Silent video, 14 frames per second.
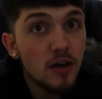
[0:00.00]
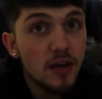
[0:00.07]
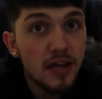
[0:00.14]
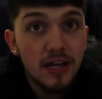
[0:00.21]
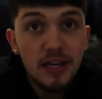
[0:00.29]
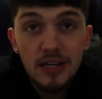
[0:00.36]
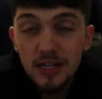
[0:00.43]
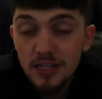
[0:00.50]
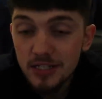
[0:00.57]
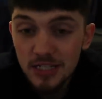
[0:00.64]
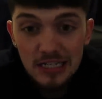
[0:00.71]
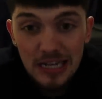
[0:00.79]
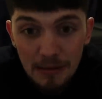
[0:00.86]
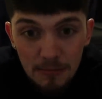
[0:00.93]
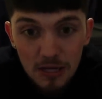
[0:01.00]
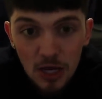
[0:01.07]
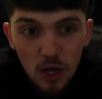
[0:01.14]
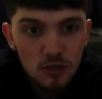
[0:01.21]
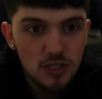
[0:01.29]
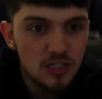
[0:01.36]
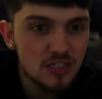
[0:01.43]
And uh, just let me
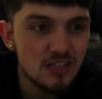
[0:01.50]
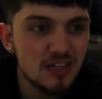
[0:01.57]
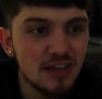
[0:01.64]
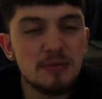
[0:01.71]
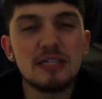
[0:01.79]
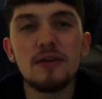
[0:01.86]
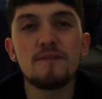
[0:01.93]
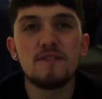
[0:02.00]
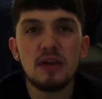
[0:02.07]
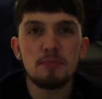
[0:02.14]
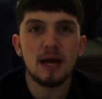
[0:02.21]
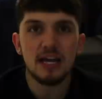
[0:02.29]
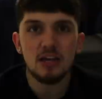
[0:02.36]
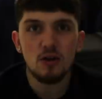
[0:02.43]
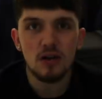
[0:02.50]
know. Just give me some feedback.